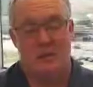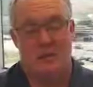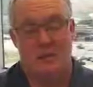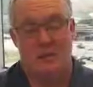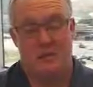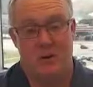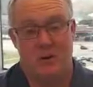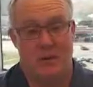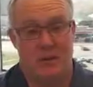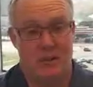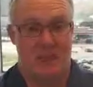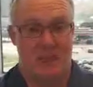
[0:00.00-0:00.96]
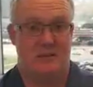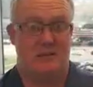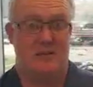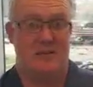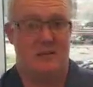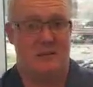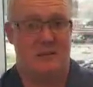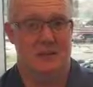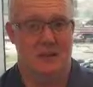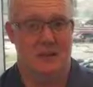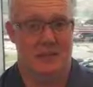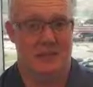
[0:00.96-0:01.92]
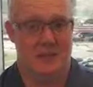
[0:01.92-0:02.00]
the very last thing
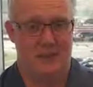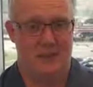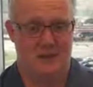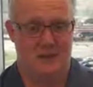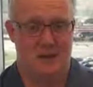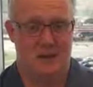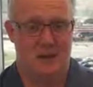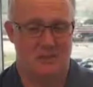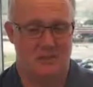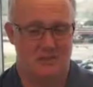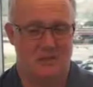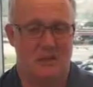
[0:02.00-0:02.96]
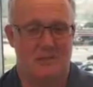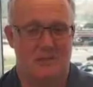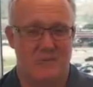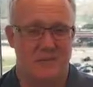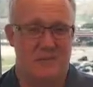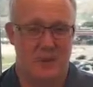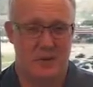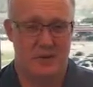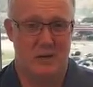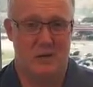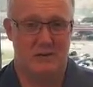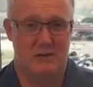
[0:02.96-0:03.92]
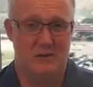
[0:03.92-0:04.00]
that I think is the toughest
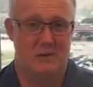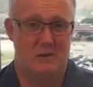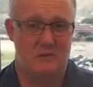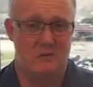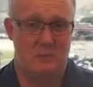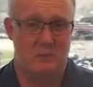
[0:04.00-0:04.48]
trade-off is